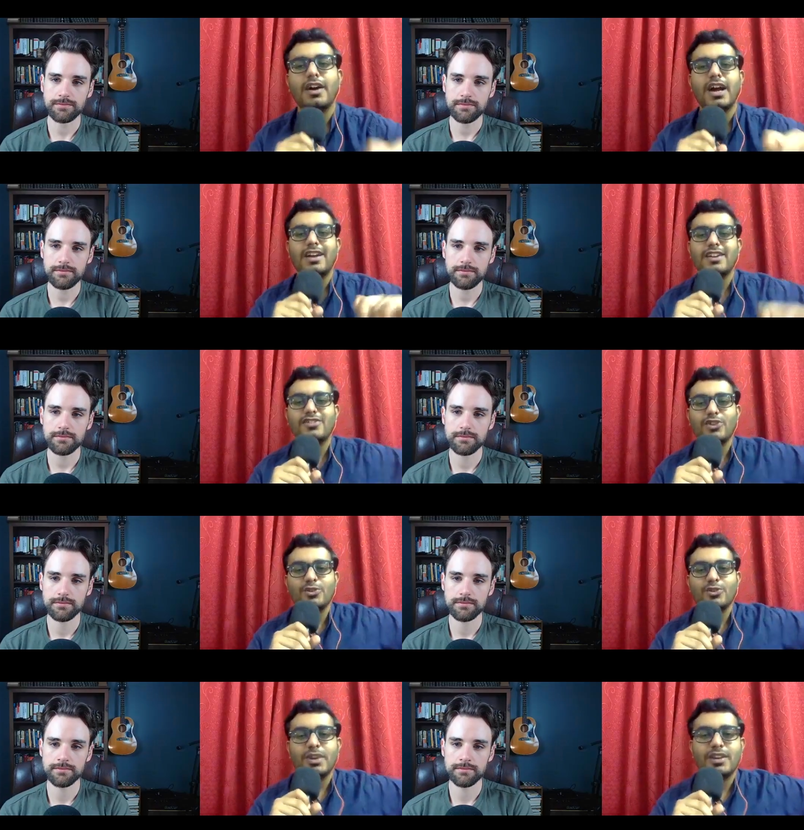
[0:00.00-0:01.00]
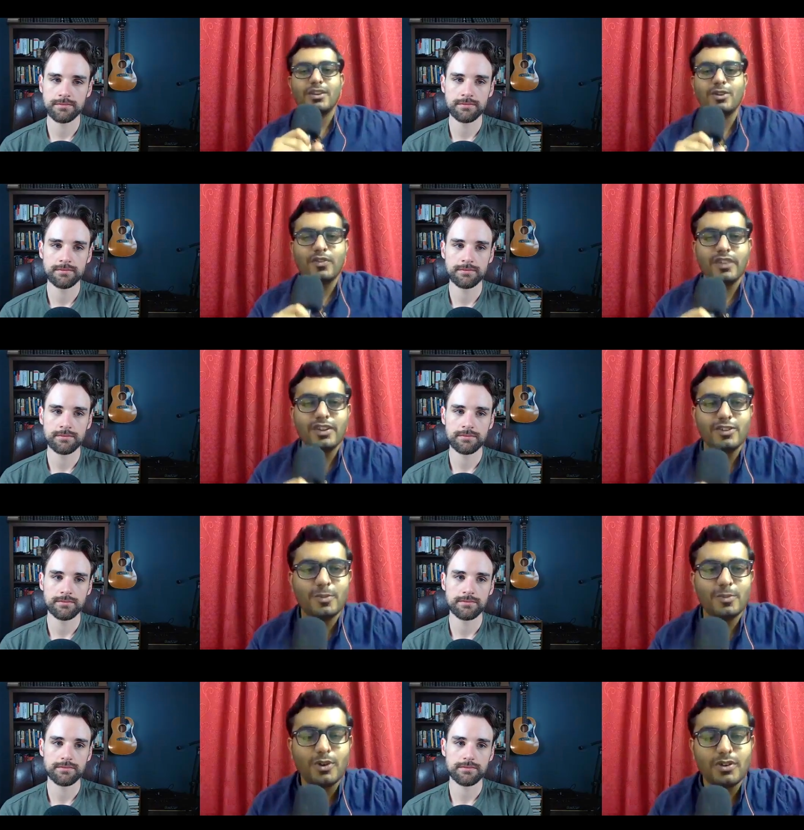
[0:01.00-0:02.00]
Speaker 1: I, I saw you making a lot of videos
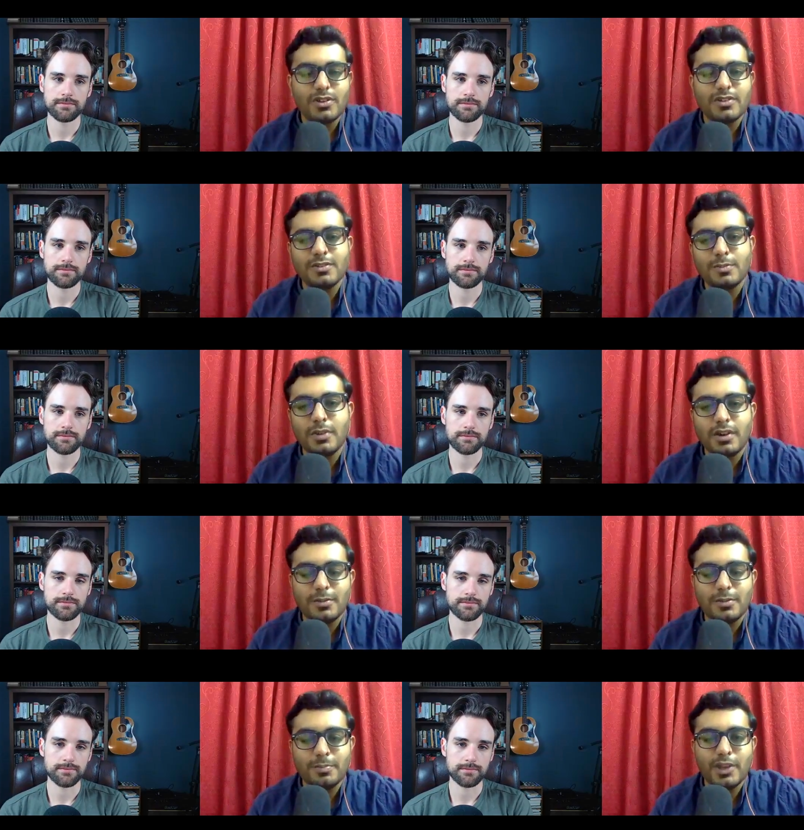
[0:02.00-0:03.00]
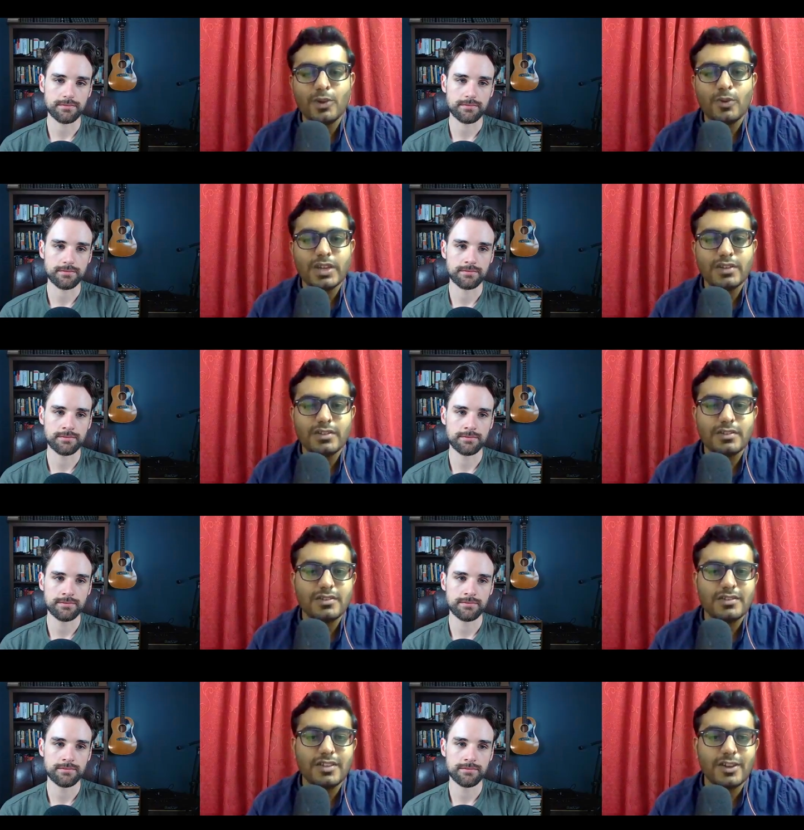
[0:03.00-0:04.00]
about the uh, POA
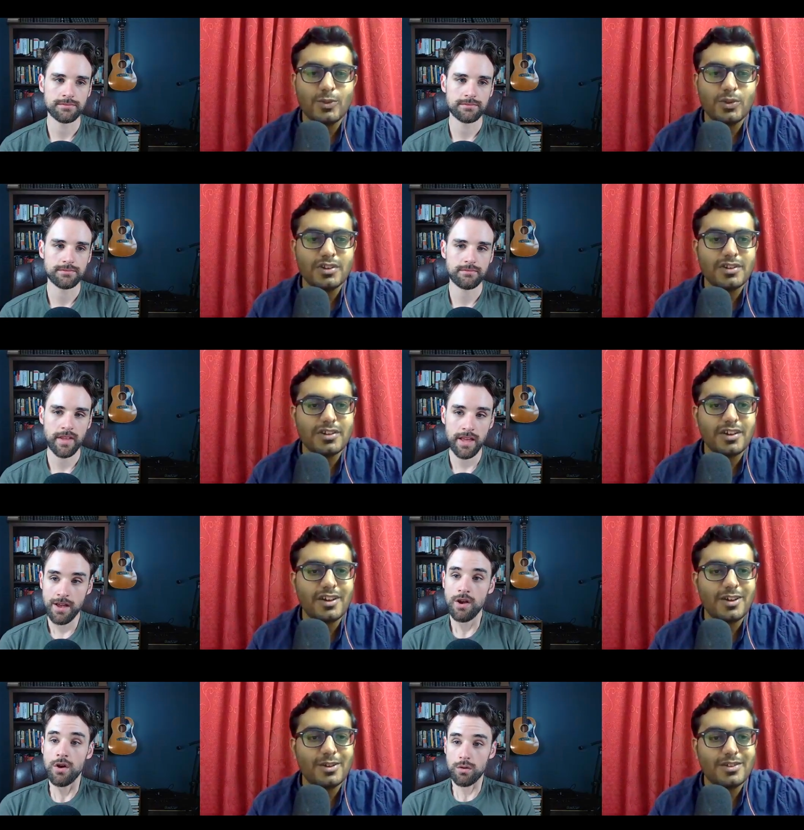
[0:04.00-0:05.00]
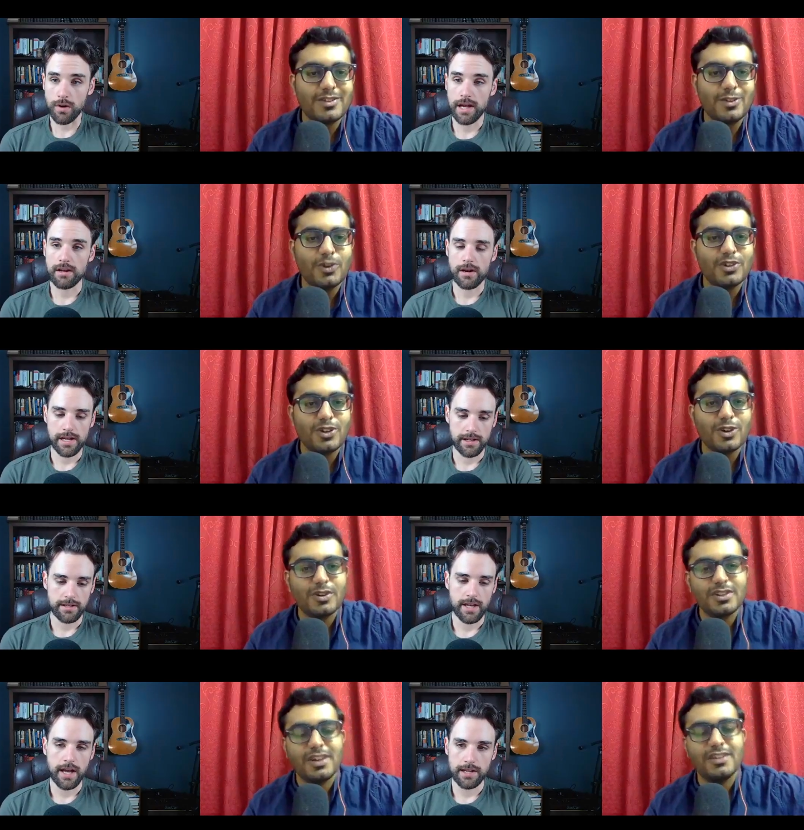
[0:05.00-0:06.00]
network. Uh, right, right.
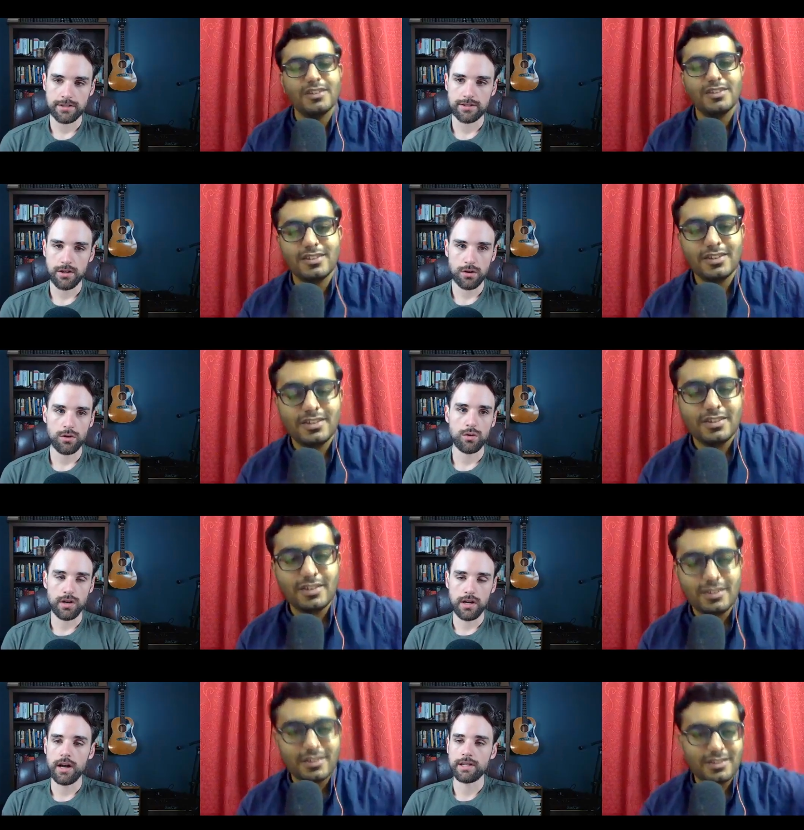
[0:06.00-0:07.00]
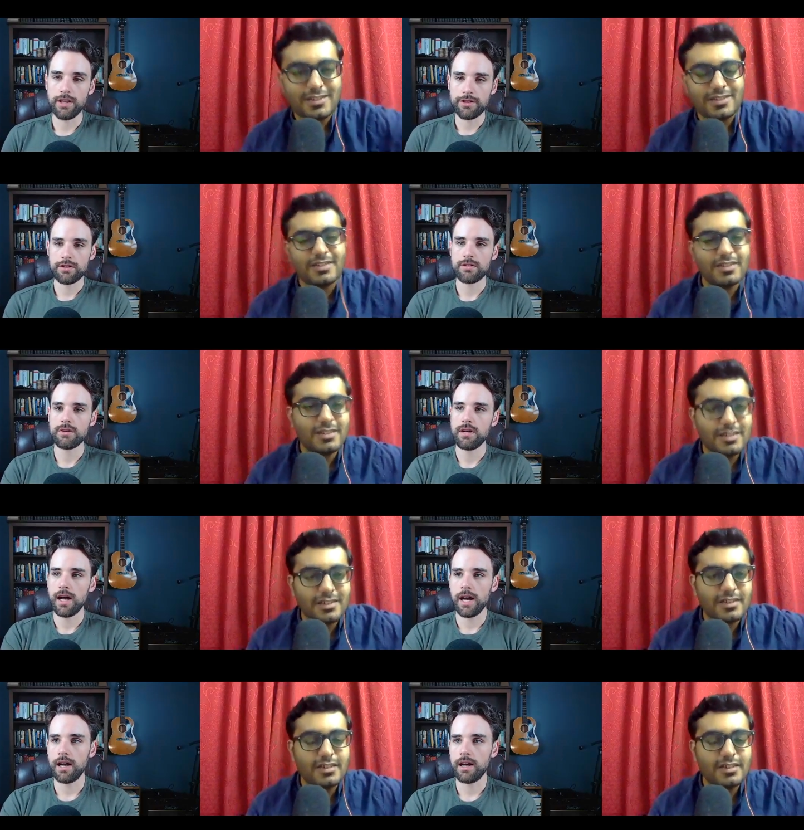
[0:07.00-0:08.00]
Yeah. That?
Speaker 2: So another
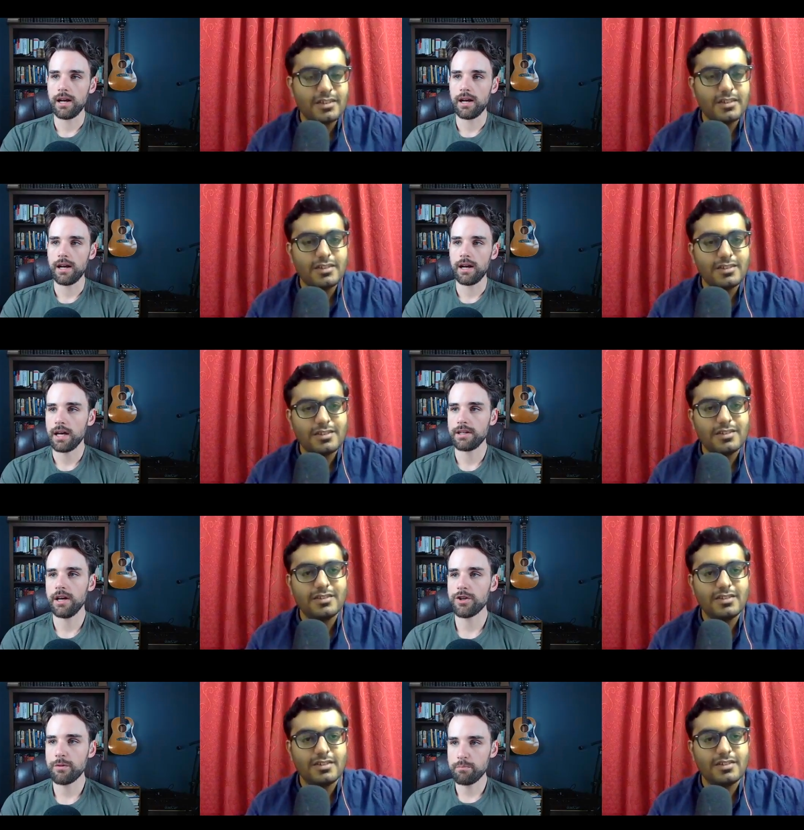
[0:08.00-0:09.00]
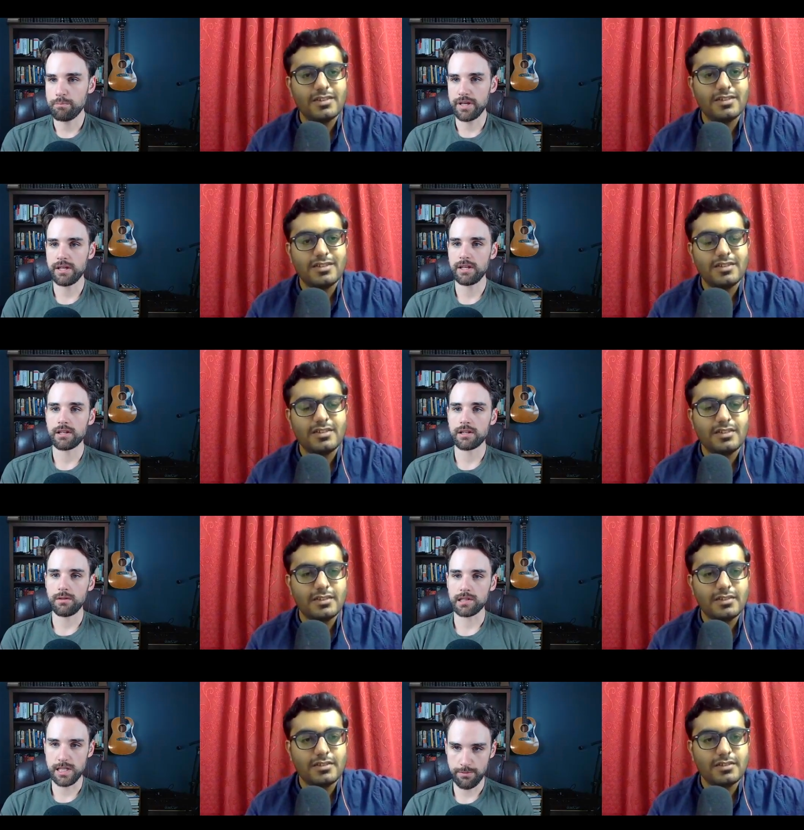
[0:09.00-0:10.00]
uh, another big
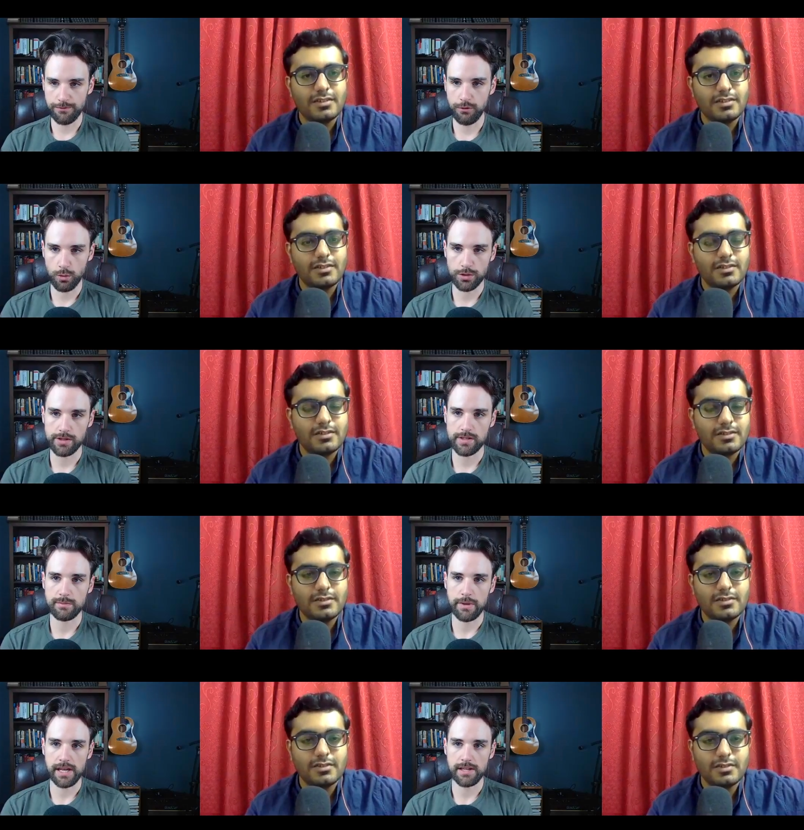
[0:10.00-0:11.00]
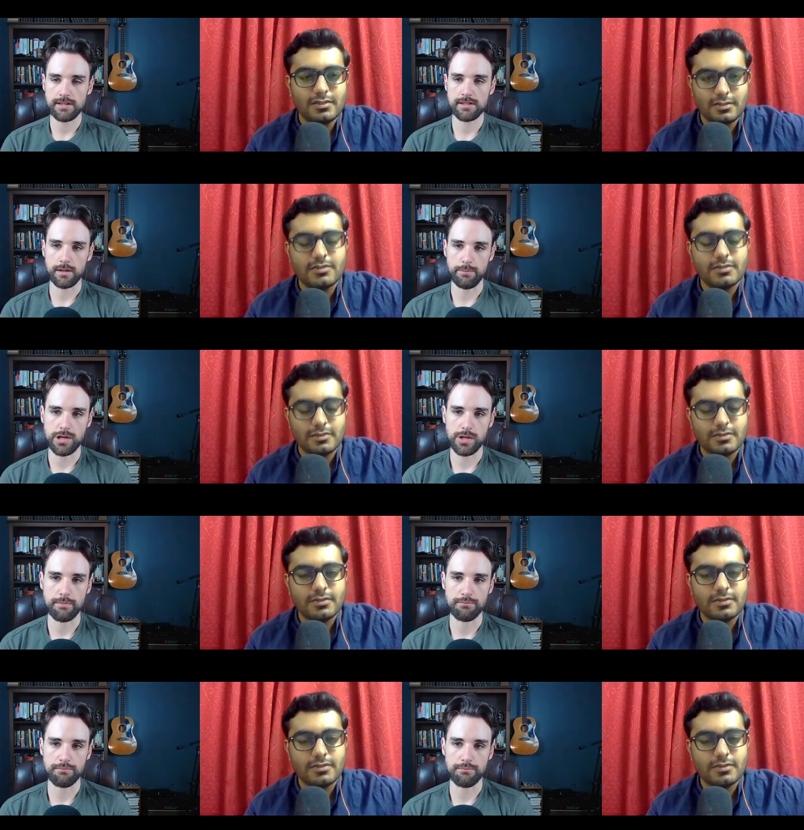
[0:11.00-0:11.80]
leap forward in the space is the POA